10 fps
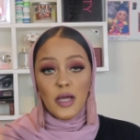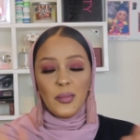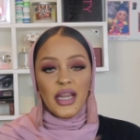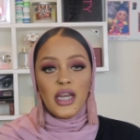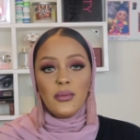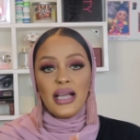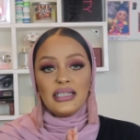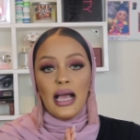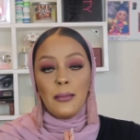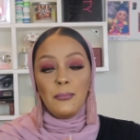But
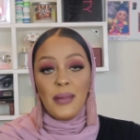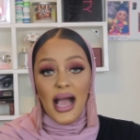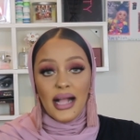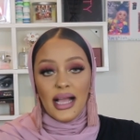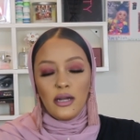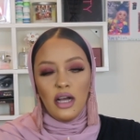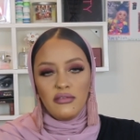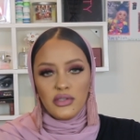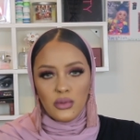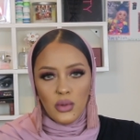anyways, I'm back. I don't
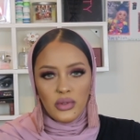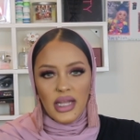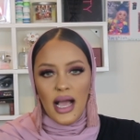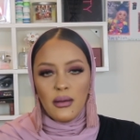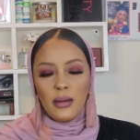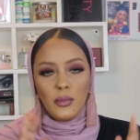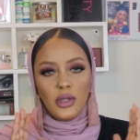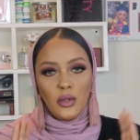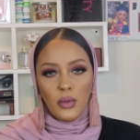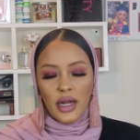have school now. I'm
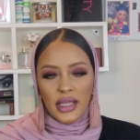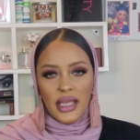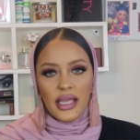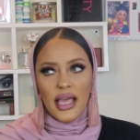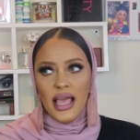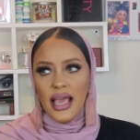only working,